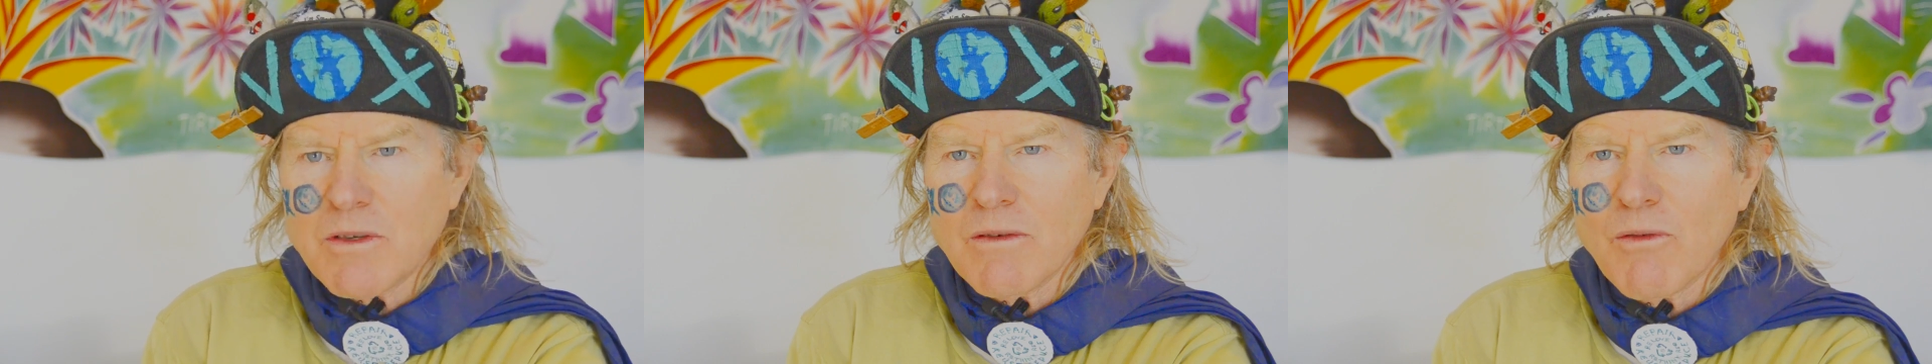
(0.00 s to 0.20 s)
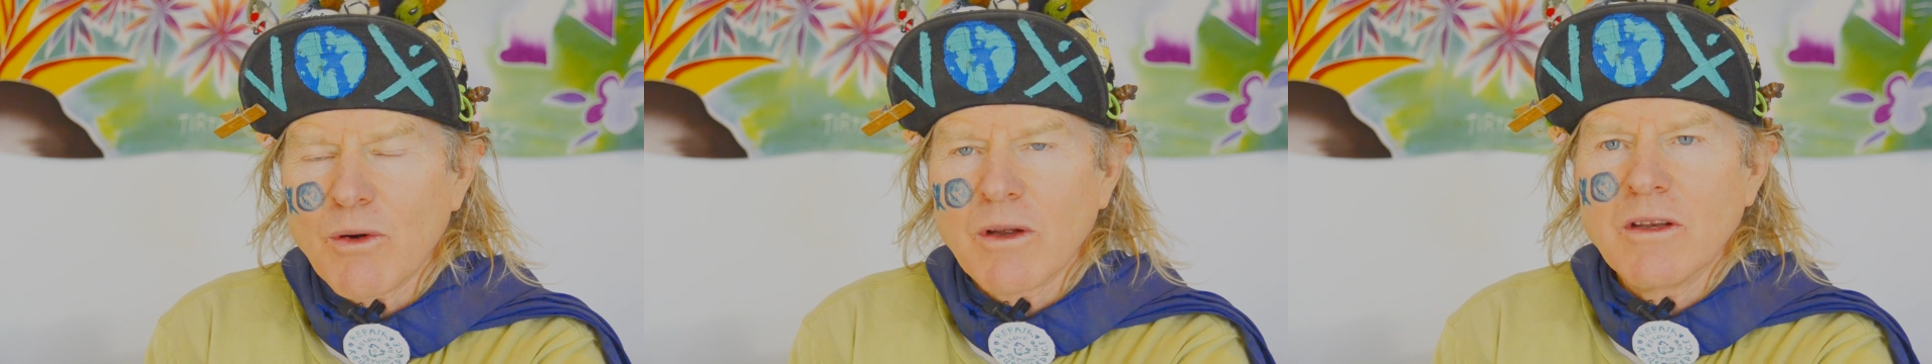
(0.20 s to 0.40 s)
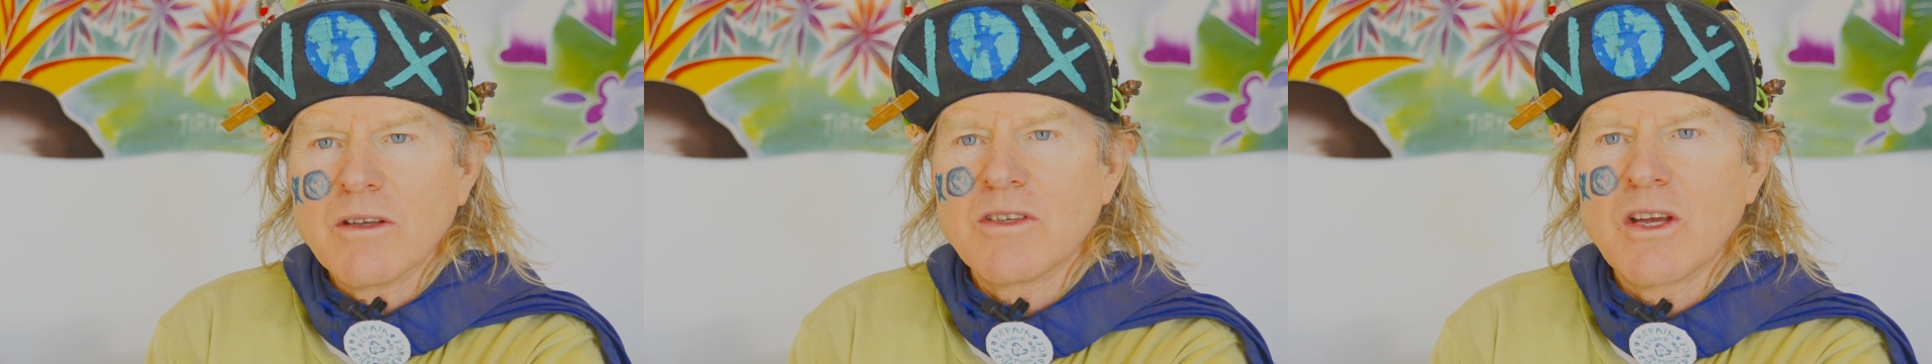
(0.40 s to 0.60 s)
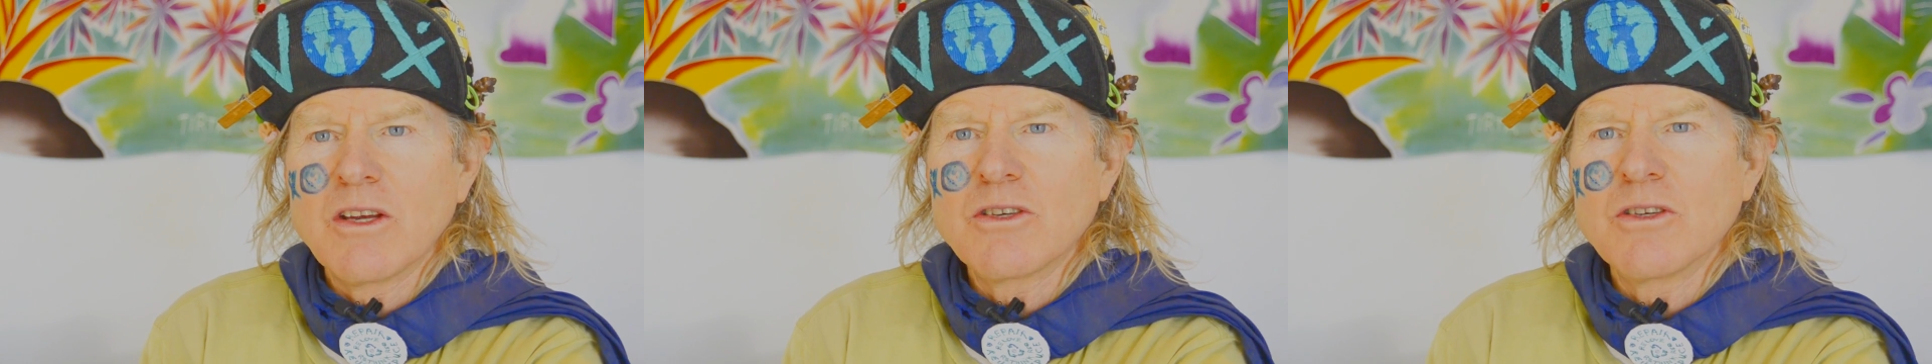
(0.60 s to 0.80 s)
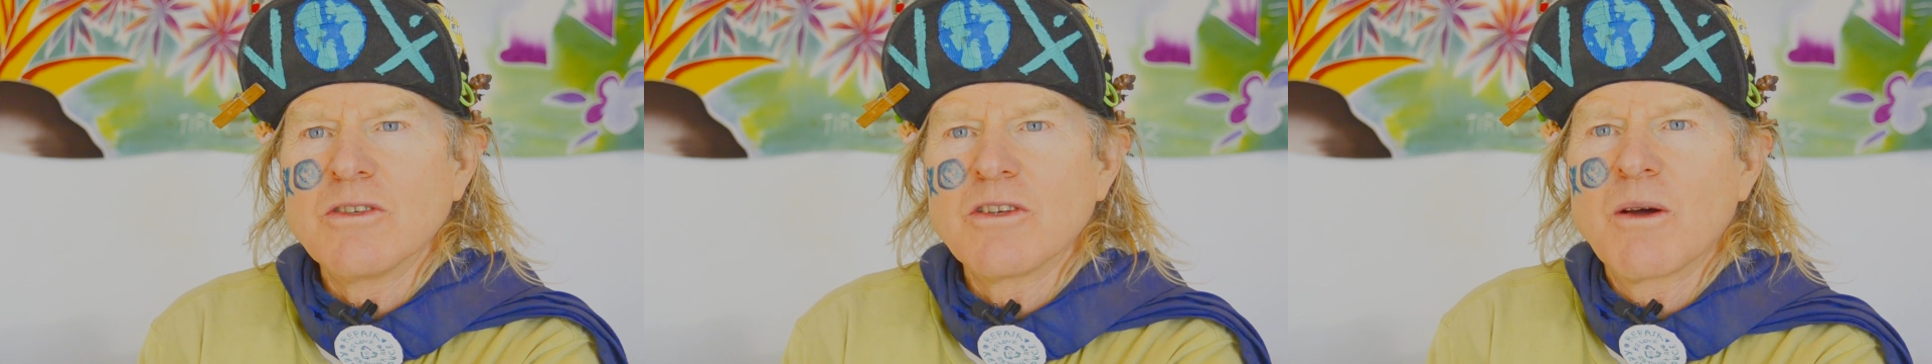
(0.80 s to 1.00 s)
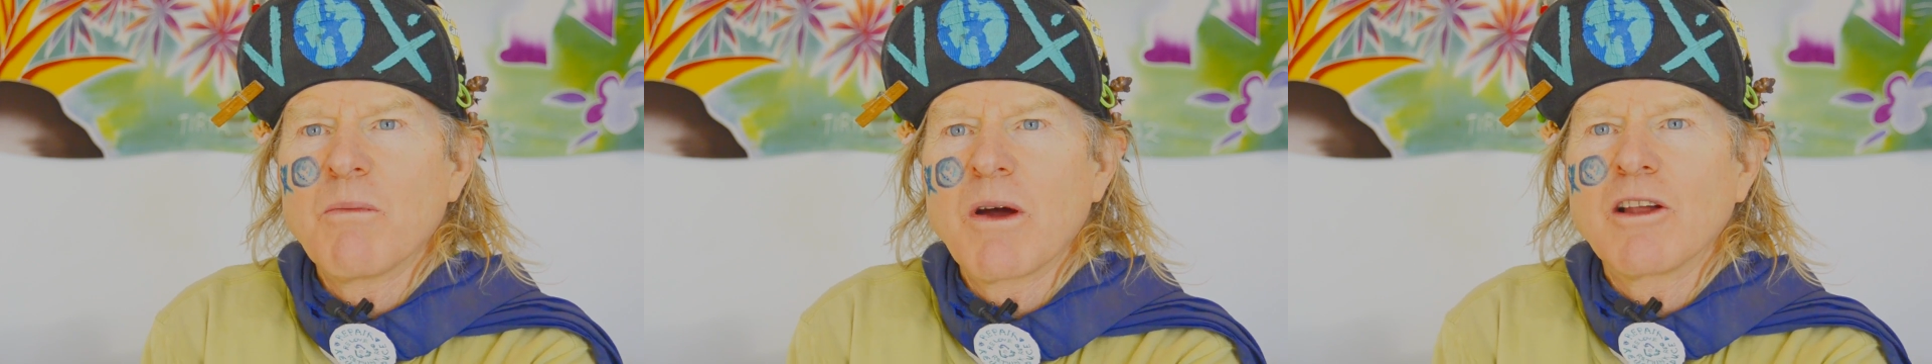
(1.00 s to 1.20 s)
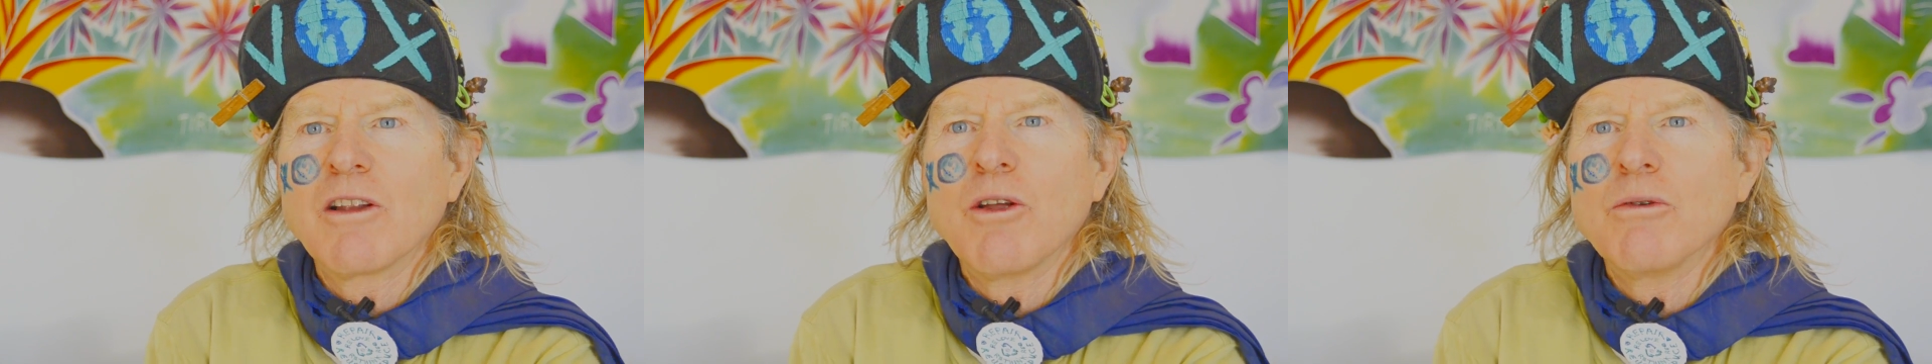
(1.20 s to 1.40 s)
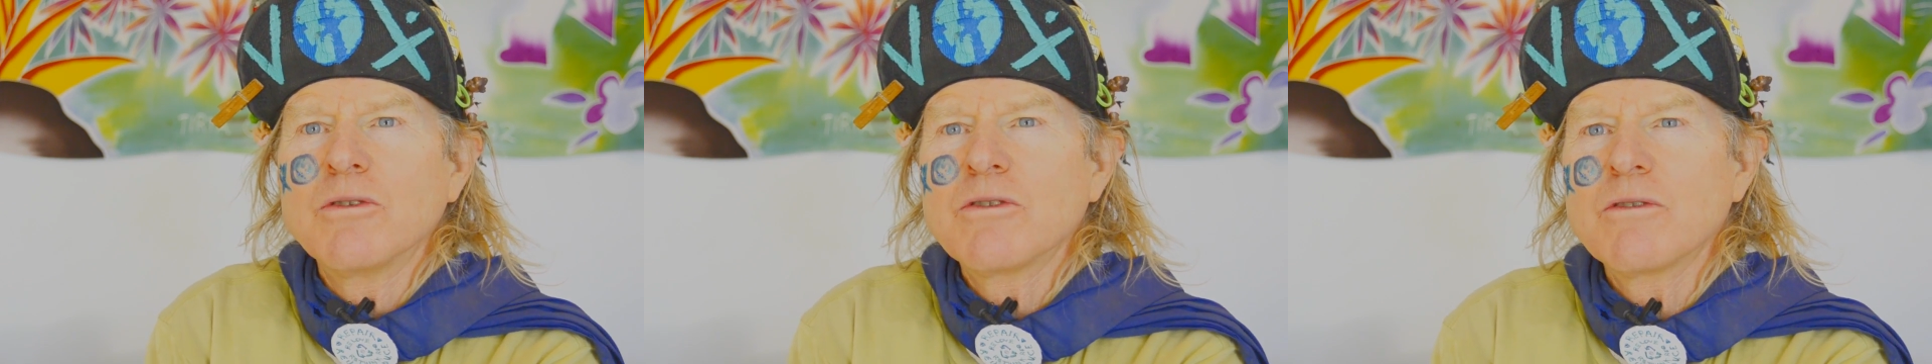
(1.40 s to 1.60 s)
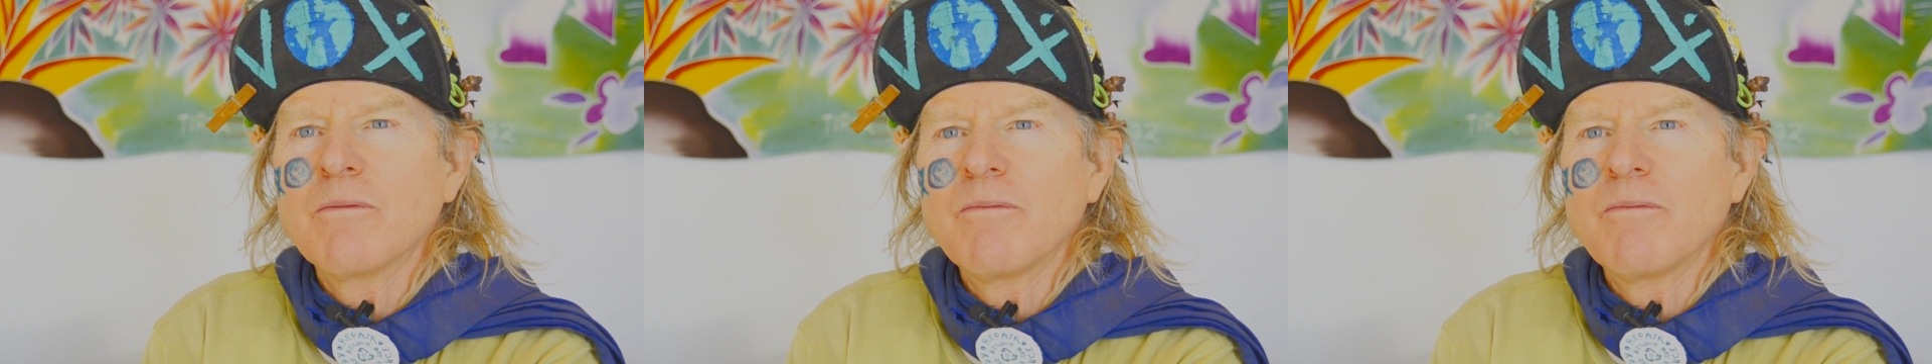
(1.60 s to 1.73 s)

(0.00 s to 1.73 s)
of organizations on my clothes.